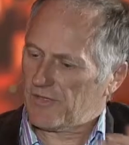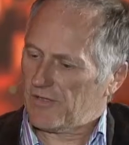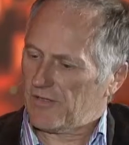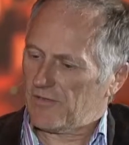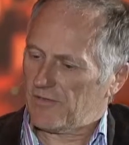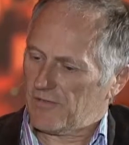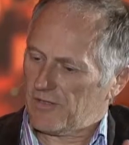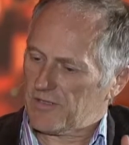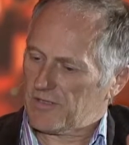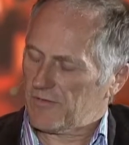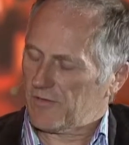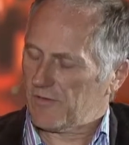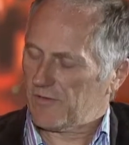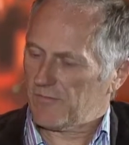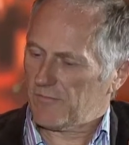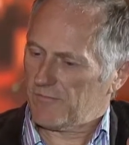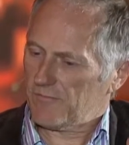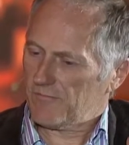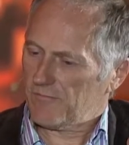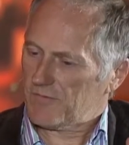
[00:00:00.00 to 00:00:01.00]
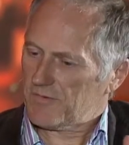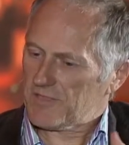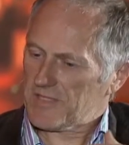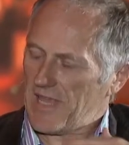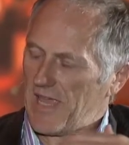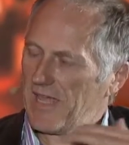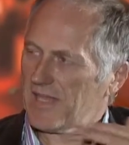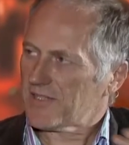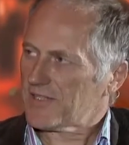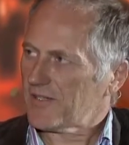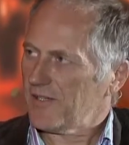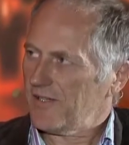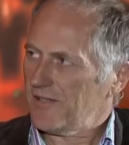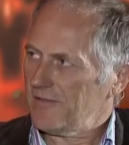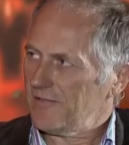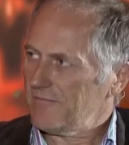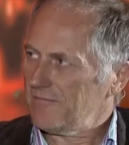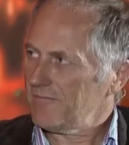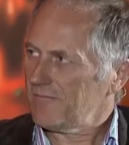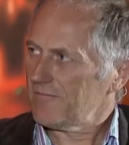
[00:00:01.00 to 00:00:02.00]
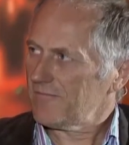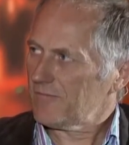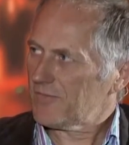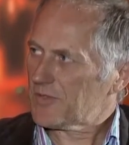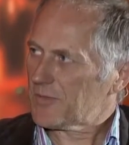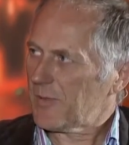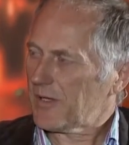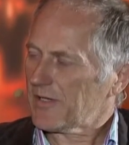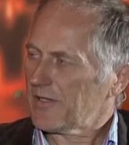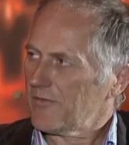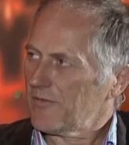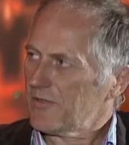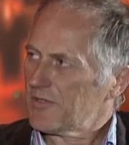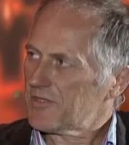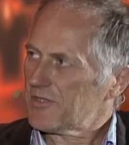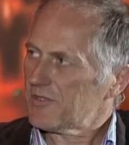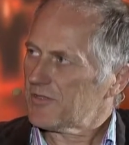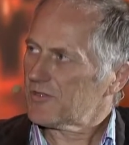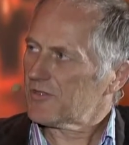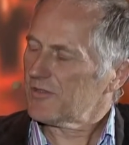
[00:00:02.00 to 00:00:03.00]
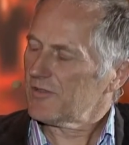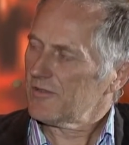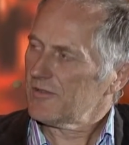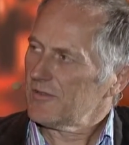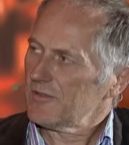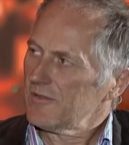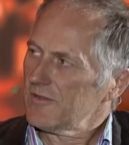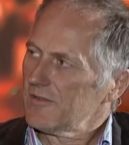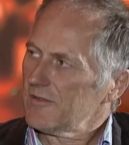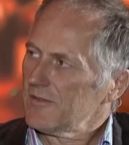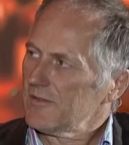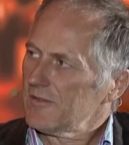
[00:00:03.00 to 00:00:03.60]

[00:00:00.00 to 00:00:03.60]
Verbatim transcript: the, the, the stats on yeah. respective users? So what's